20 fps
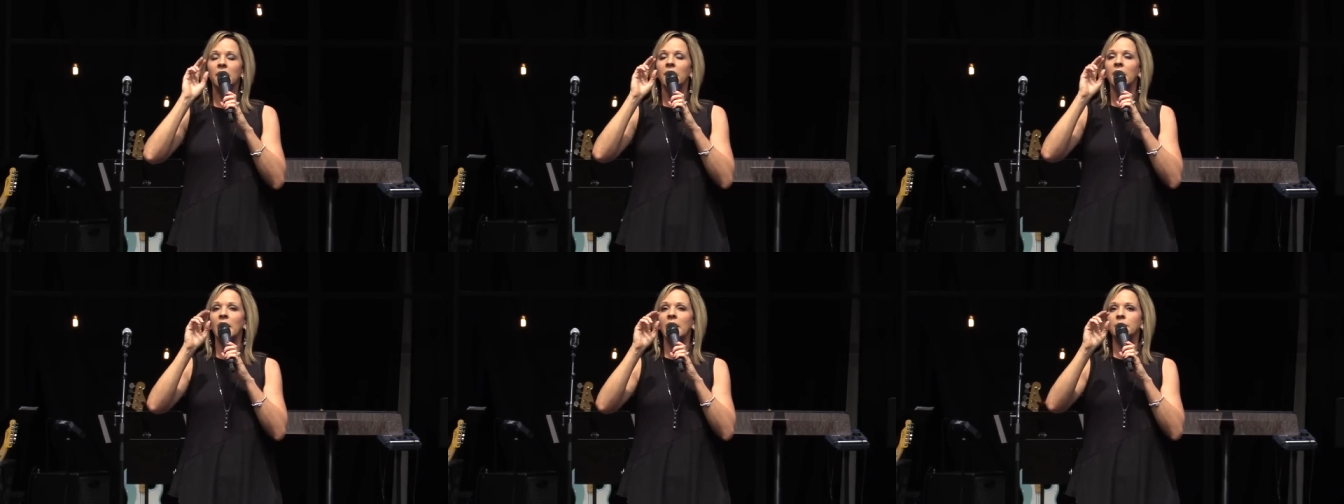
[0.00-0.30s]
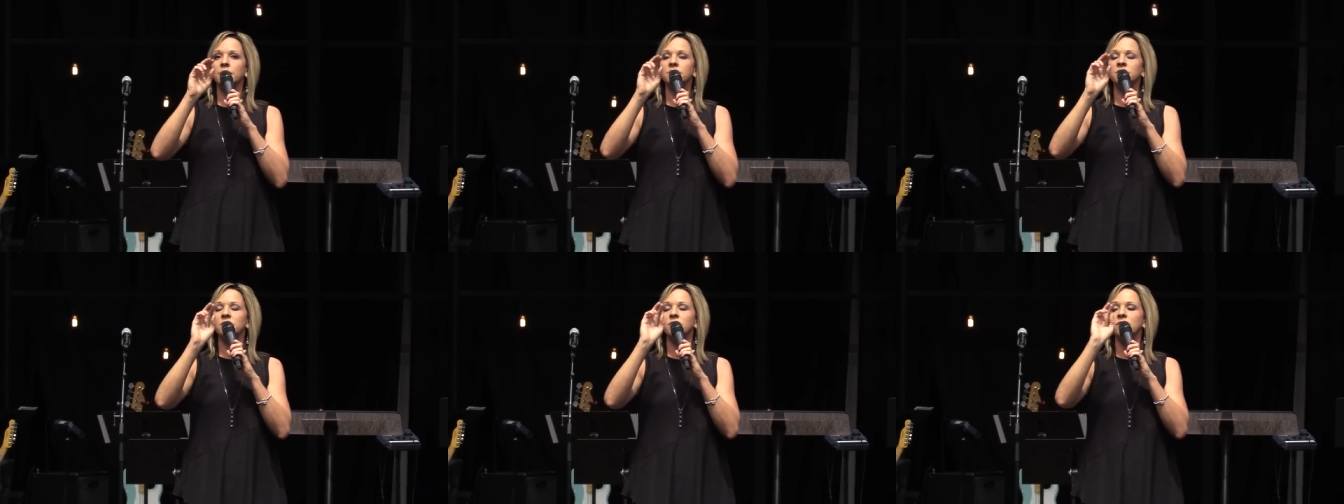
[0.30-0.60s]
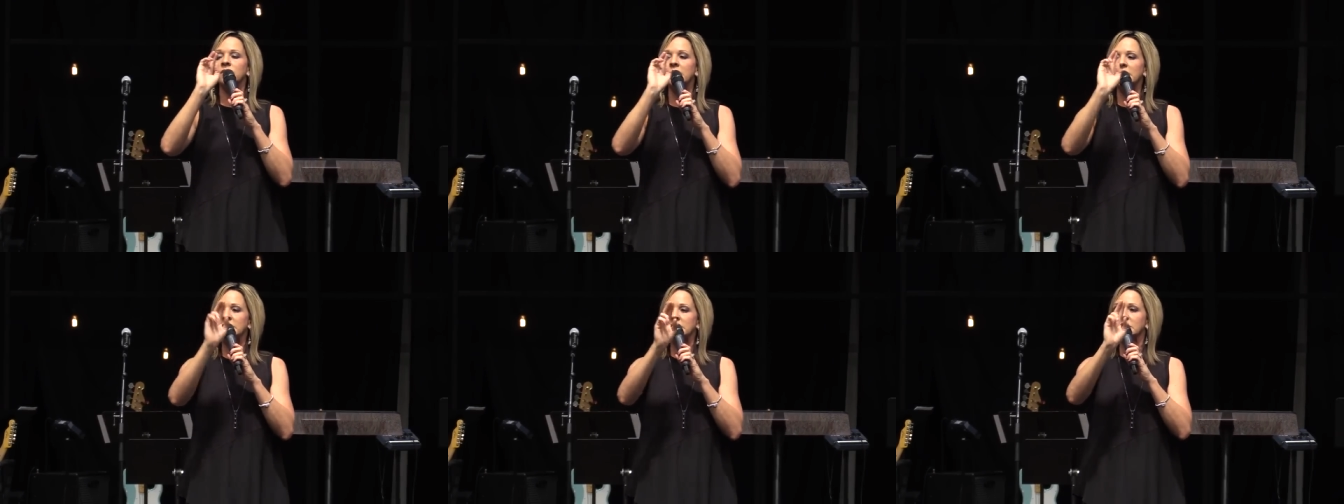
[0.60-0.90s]
Um, so
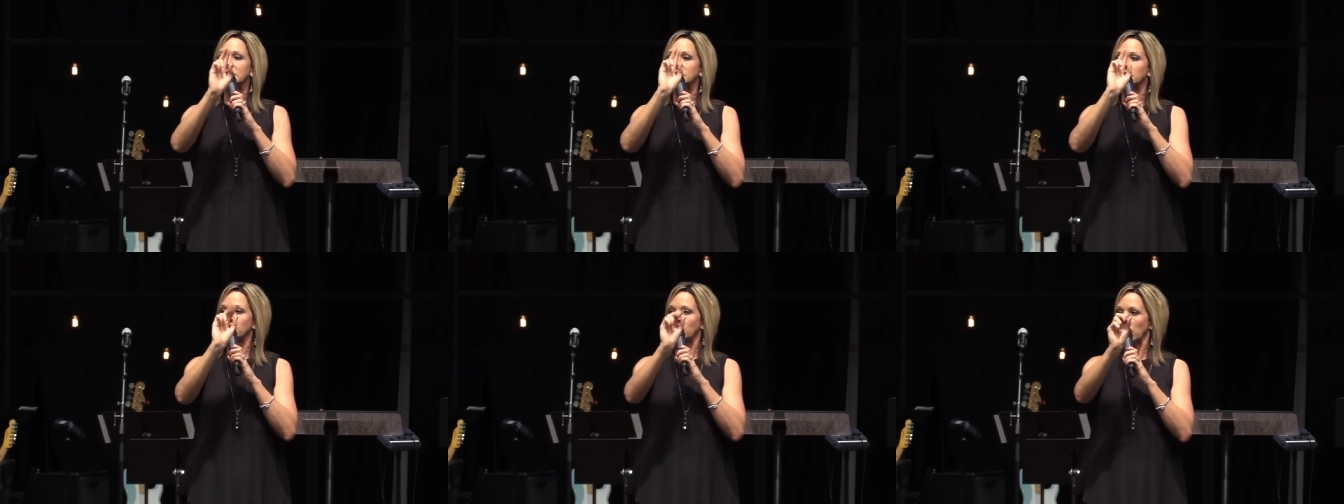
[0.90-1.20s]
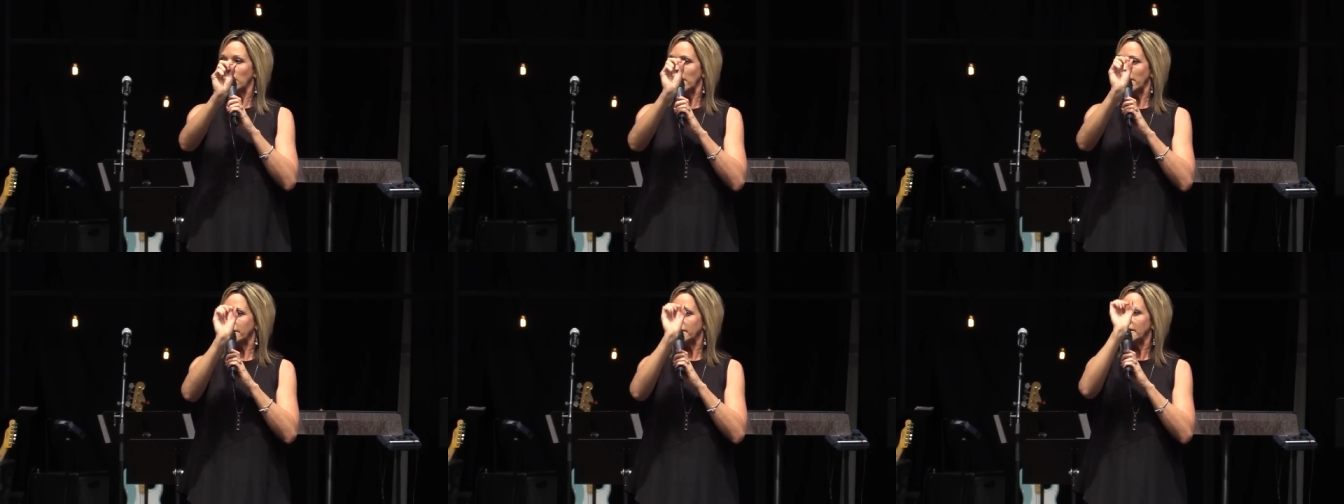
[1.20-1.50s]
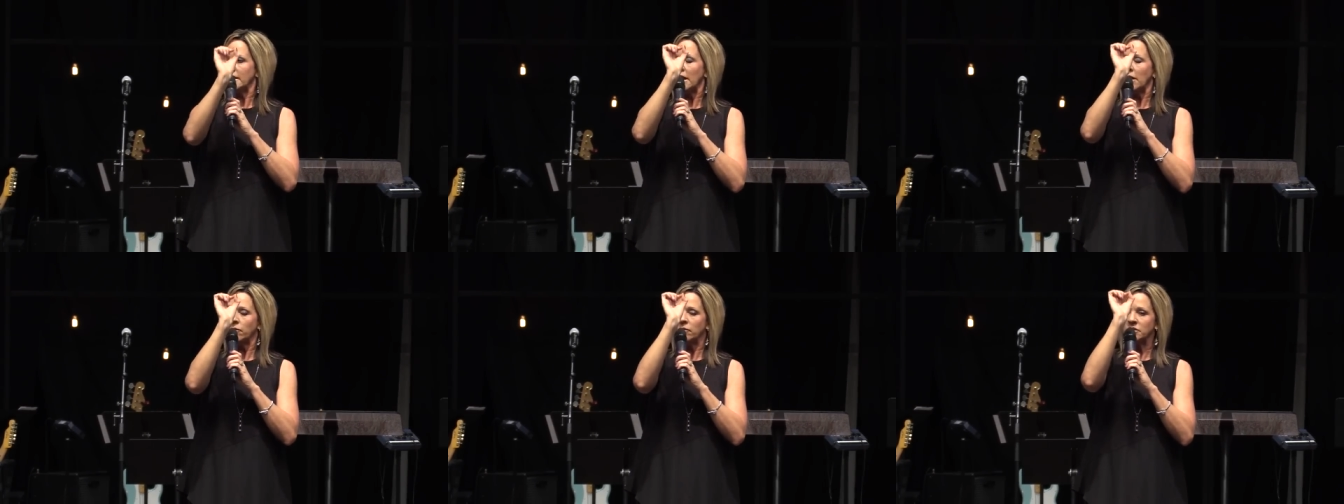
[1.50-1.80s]
this is one
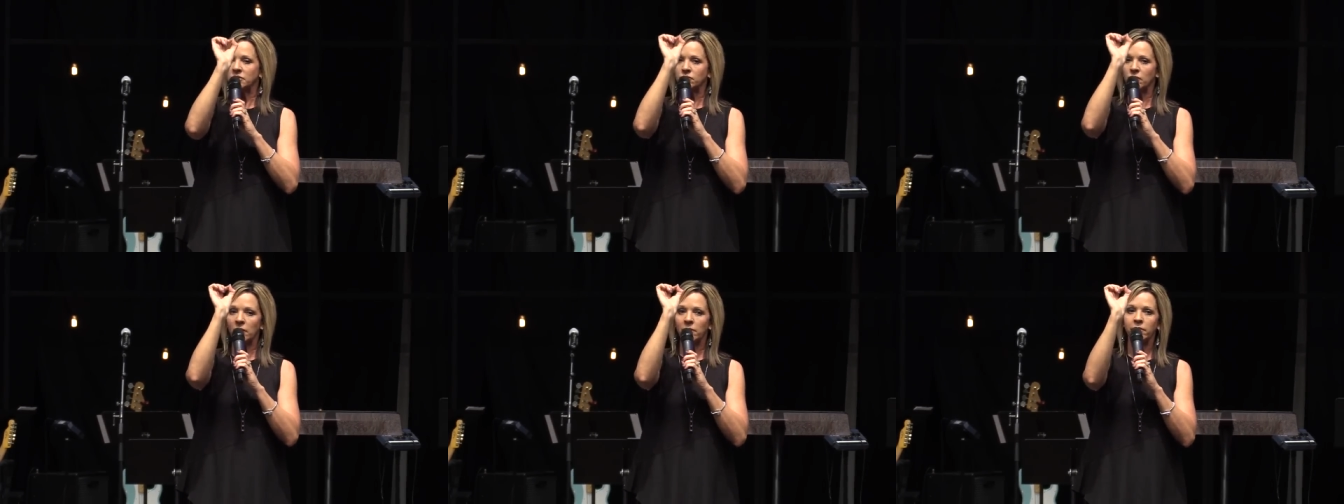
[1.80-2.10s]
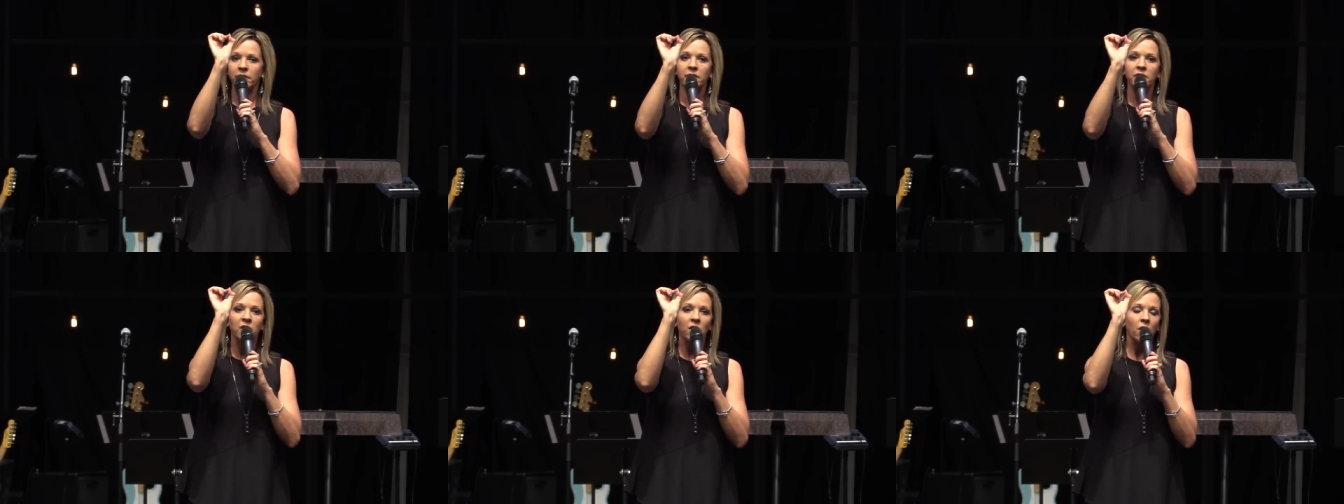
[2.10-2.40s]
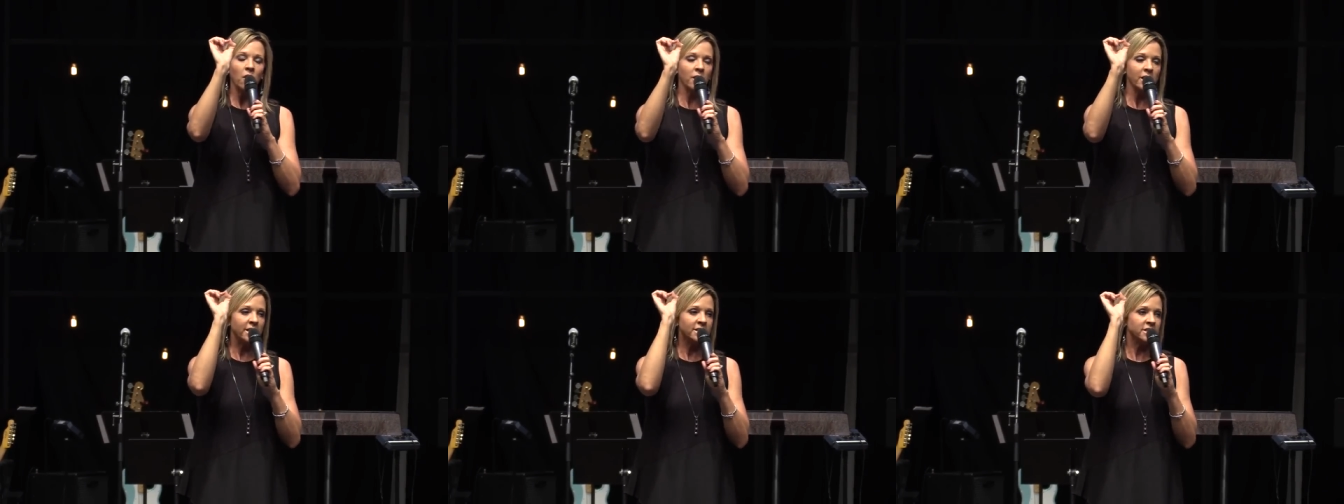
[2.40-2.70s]
that was what we would
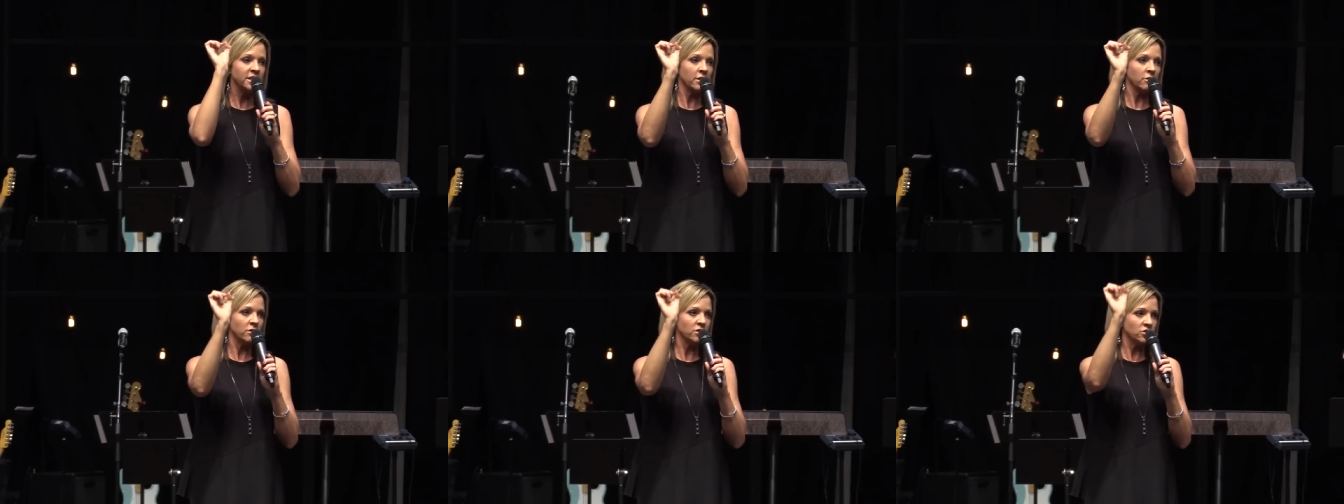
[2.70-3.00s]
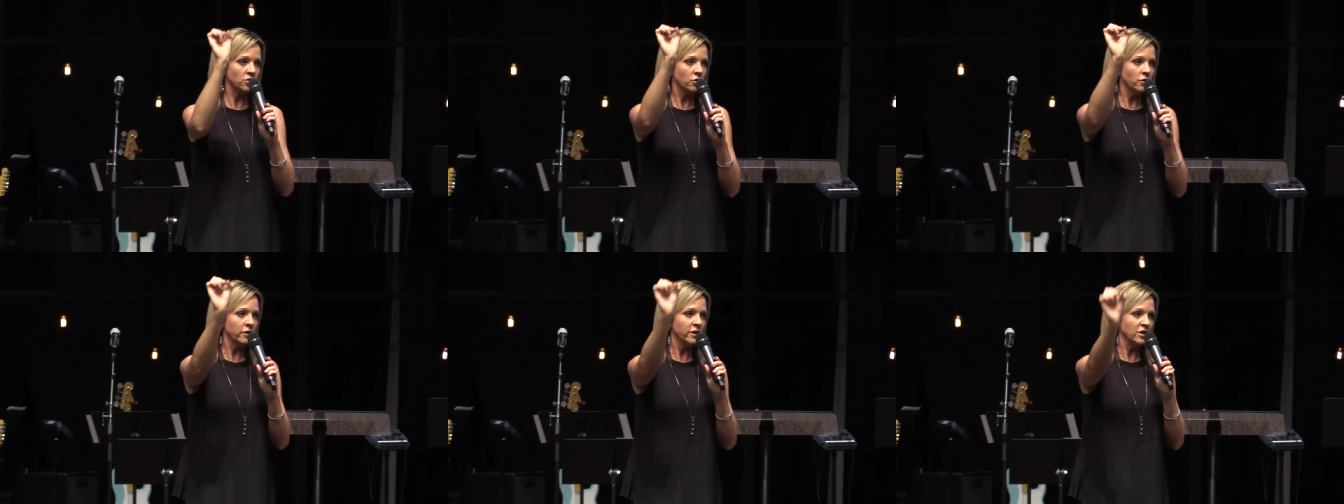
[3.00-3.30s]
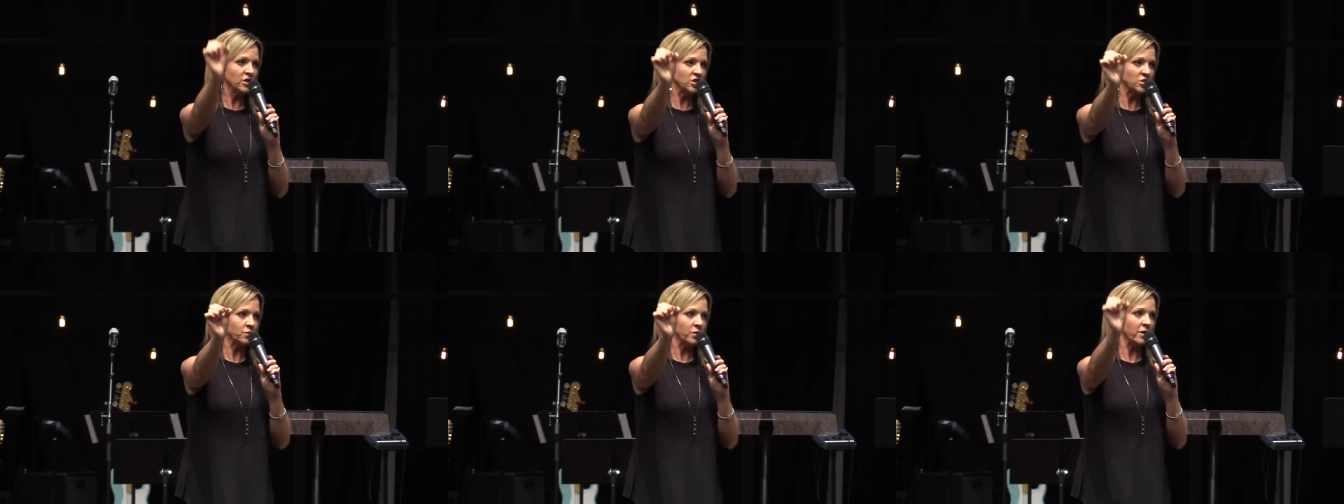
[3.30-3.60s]
call a
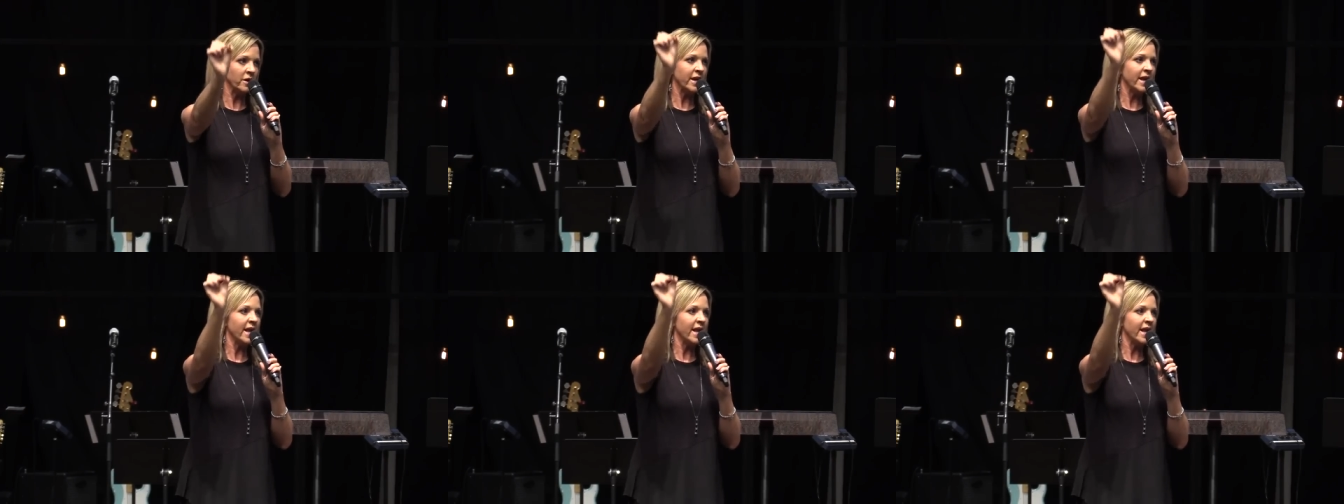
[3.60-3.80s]
territorial spirit.